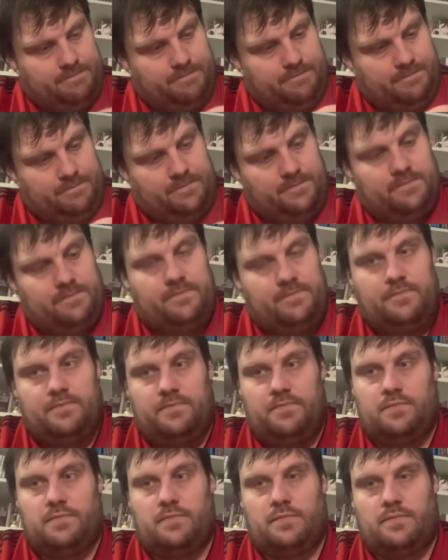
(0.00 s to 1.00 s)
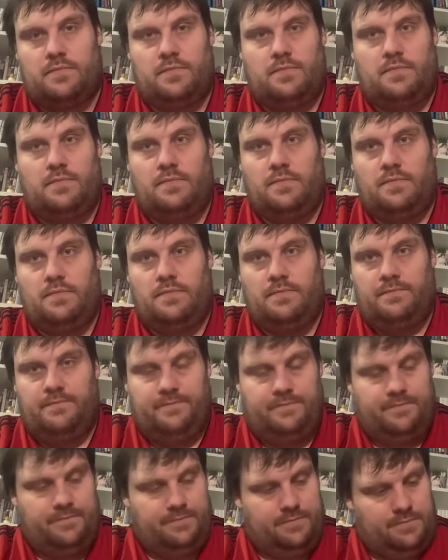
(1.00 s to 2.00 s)

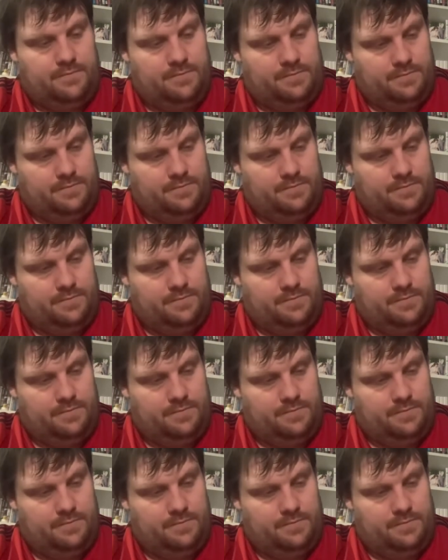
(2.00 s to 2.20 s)
[no speech]